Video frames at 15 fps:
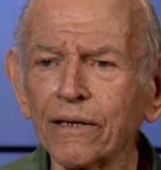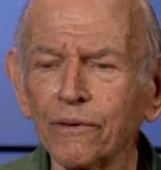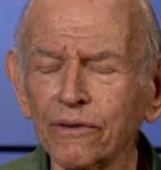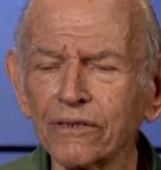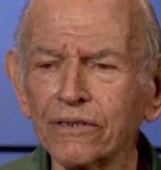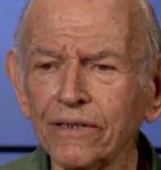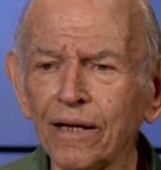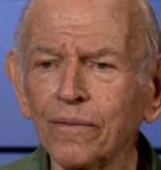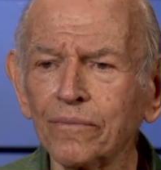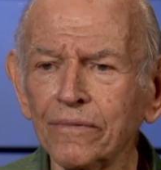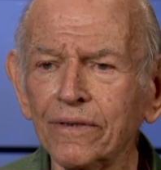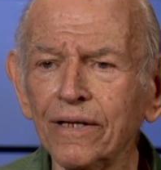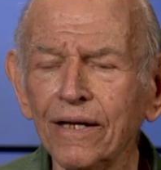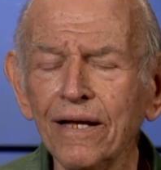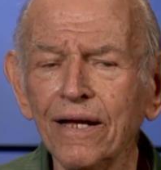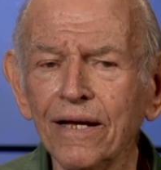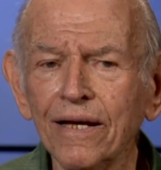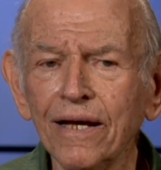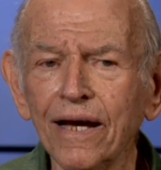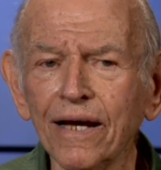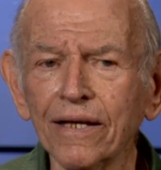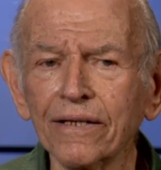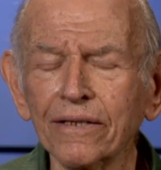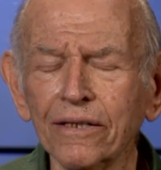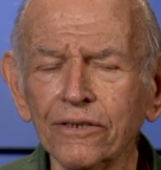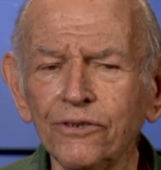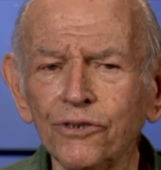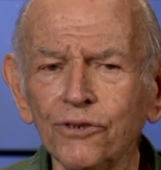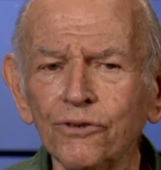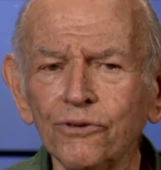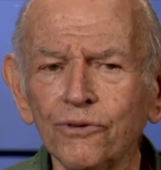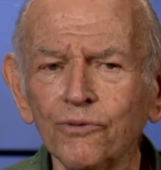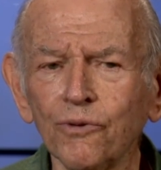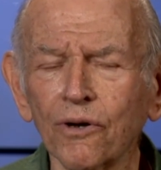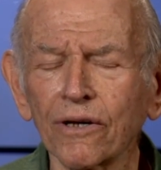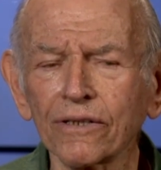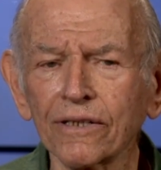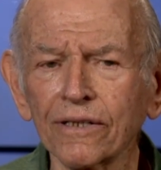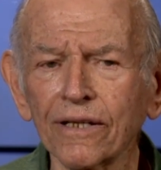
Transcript: There were some, and the Jews worked a